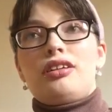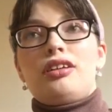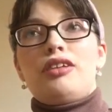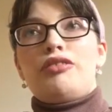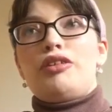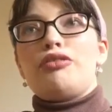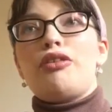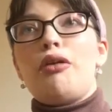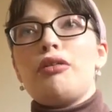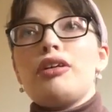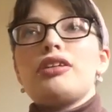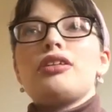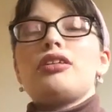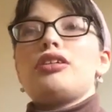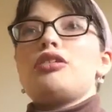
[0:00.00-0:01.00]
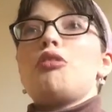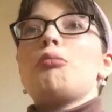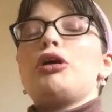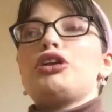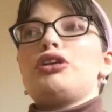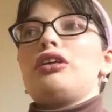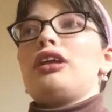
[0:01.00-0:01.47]
if you focus so
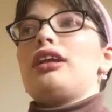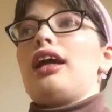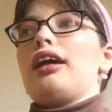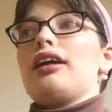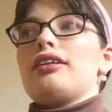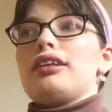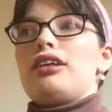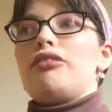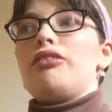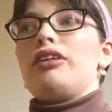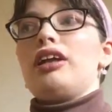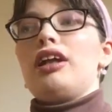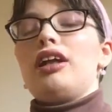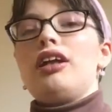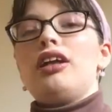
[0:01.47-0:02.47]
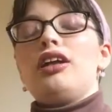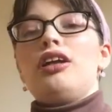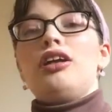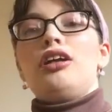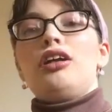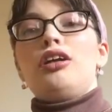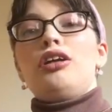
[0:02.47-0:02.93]
much on the negativity,
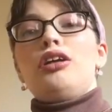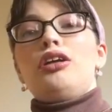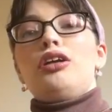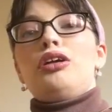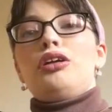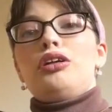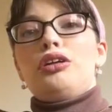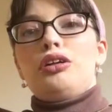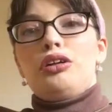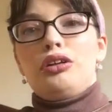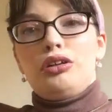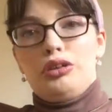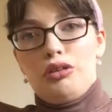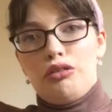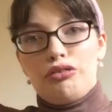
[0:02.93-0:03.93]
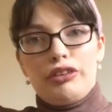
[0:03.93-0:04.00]
you'll